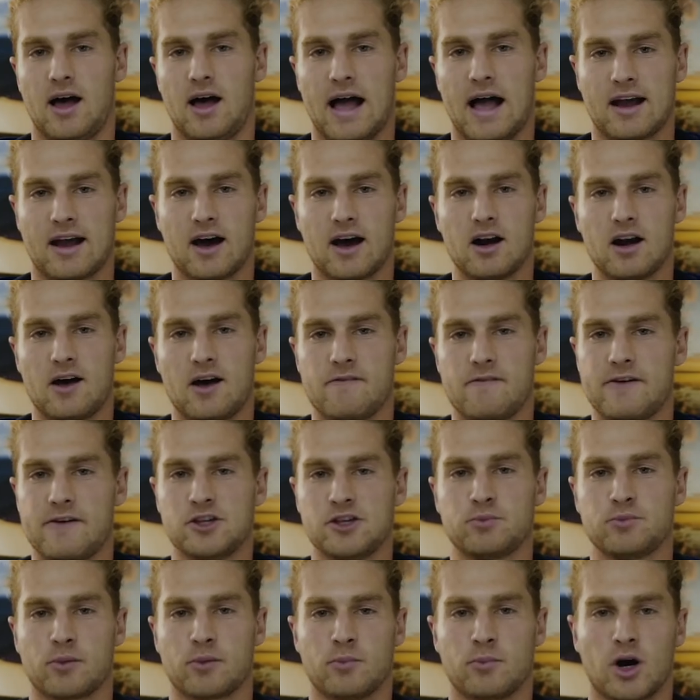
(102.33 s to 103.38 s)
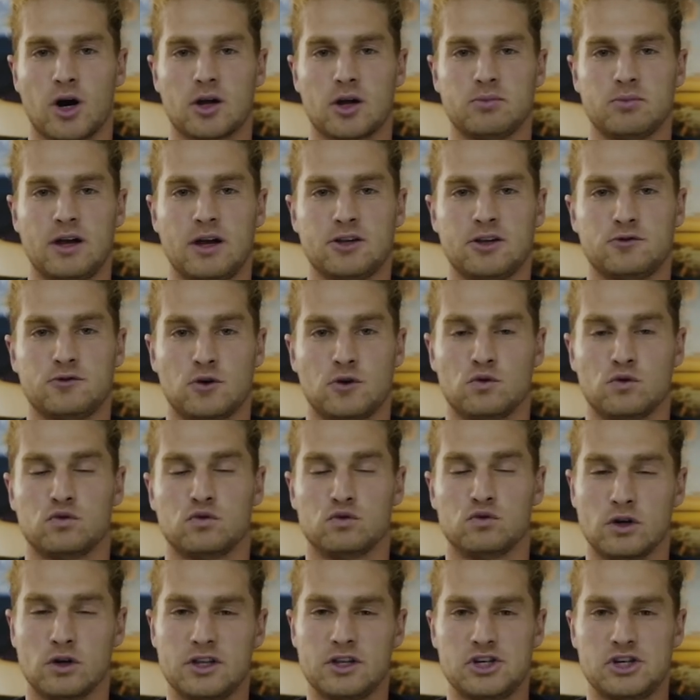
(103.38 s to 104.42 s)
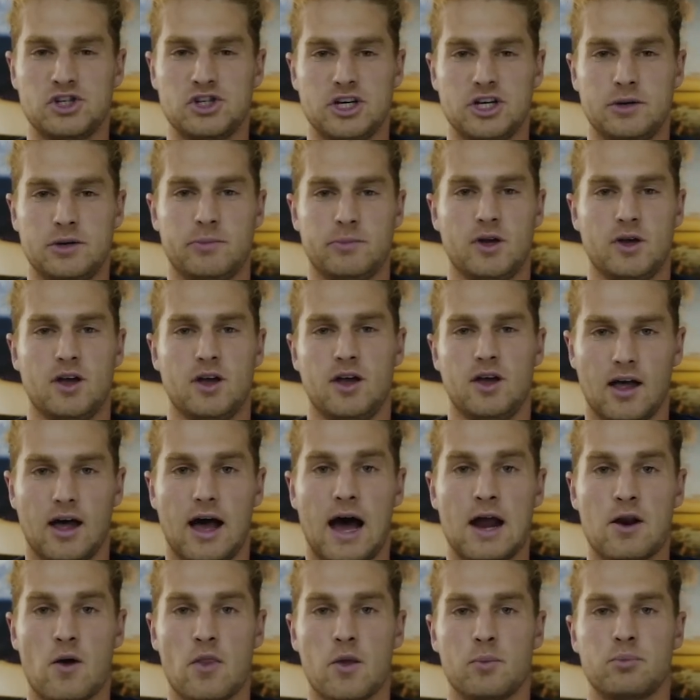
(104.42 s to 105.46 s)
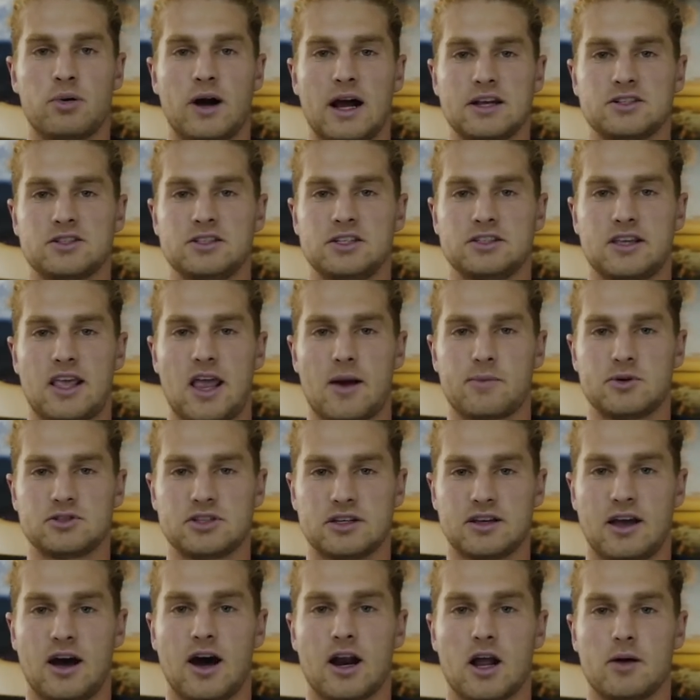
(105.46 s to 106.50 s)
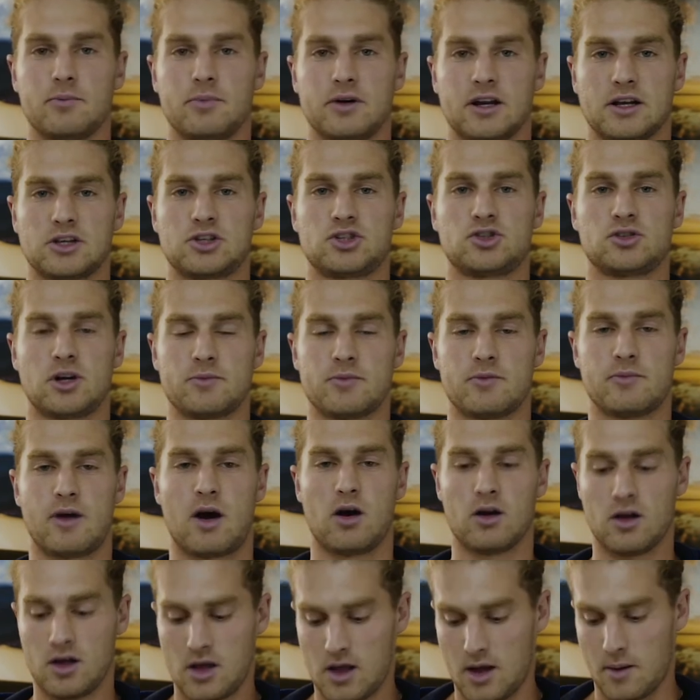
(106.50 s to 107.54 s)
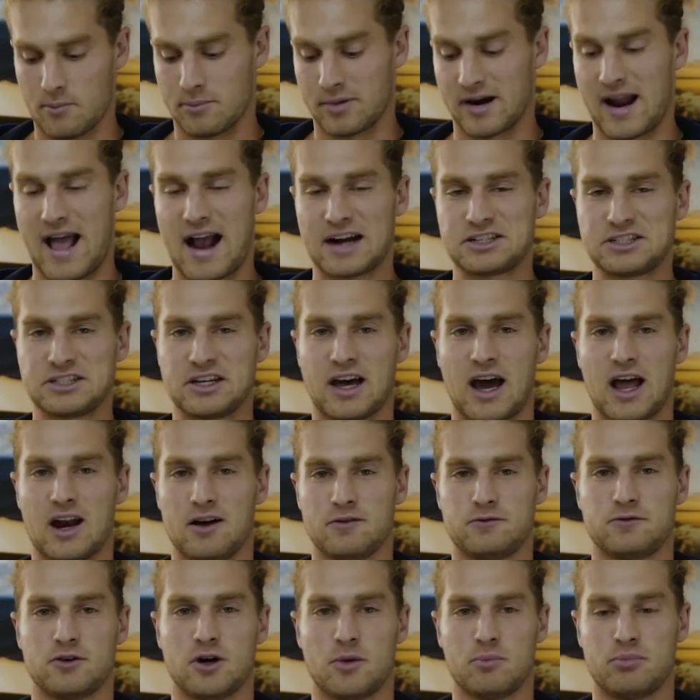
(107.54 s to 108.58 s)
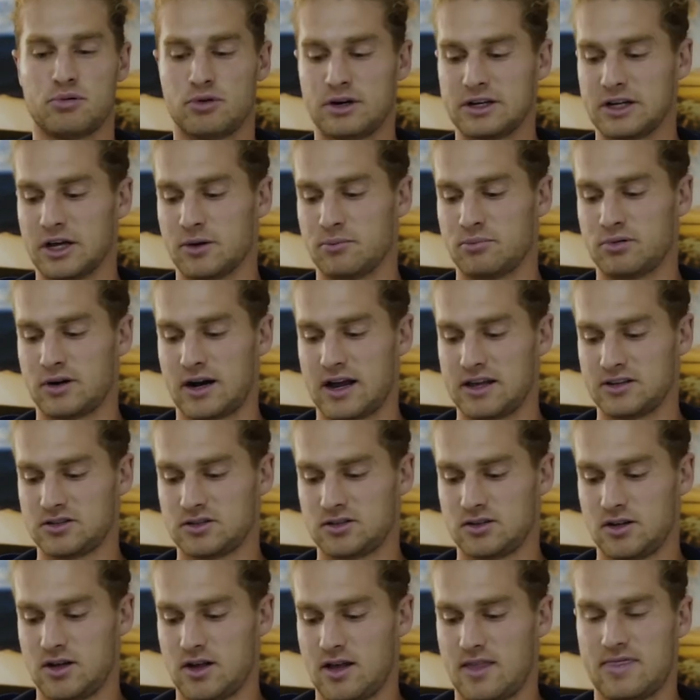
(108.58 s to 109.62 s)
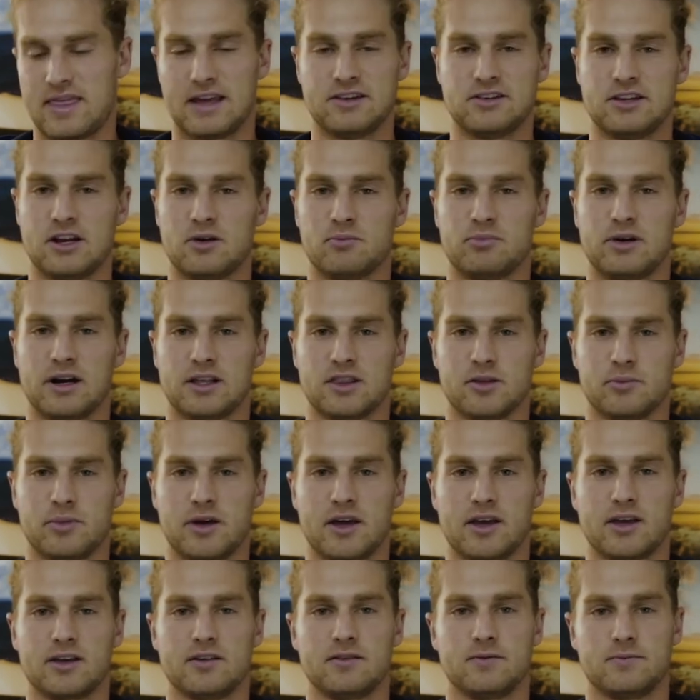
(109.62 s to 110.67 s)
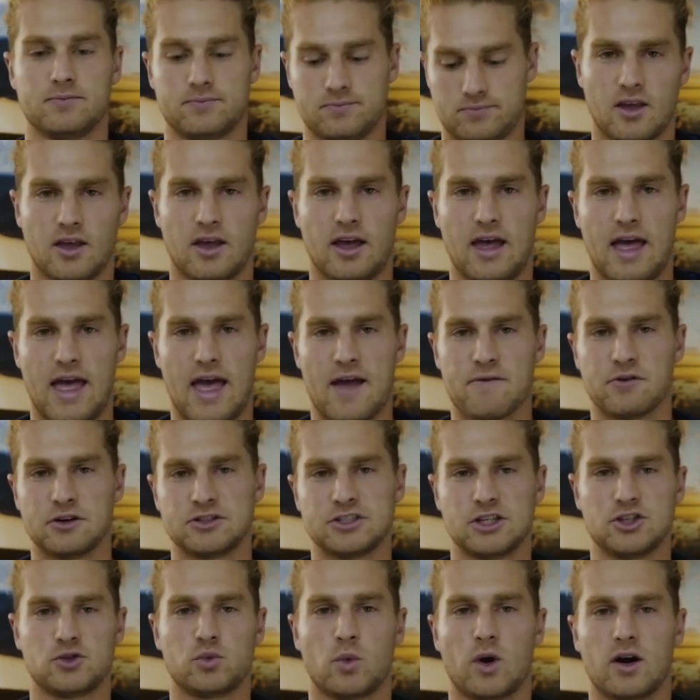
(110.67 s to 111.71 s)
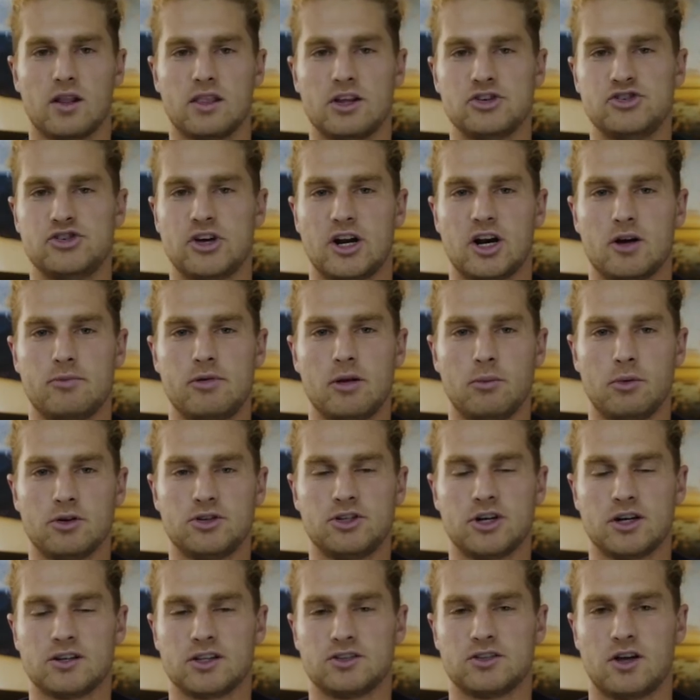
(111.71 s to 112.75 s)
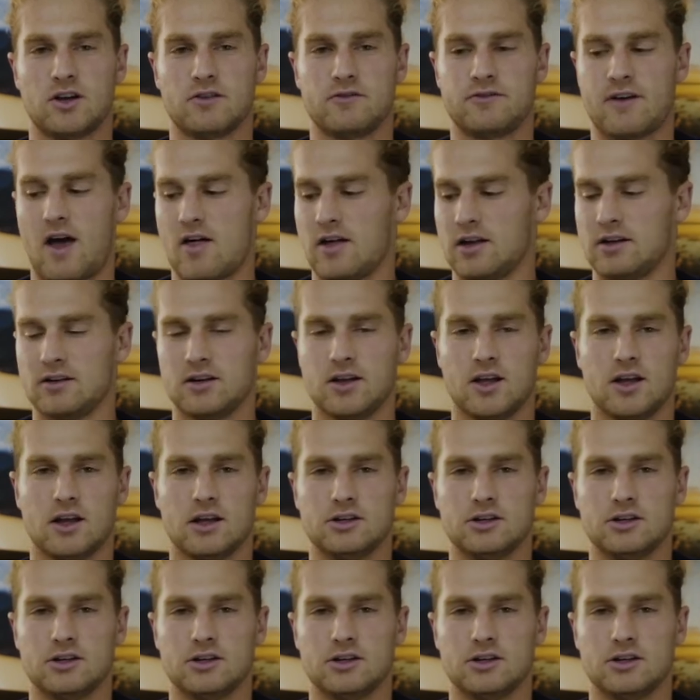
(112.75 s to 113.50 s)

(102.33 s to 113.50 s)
I got it off Facebook Marketplace for really cheap. I know the price of these cameras had gone up an extreme amount, but I actually got it for a pretty good price that didn't break the bank ever since one of the Jenner people took this on Fallon,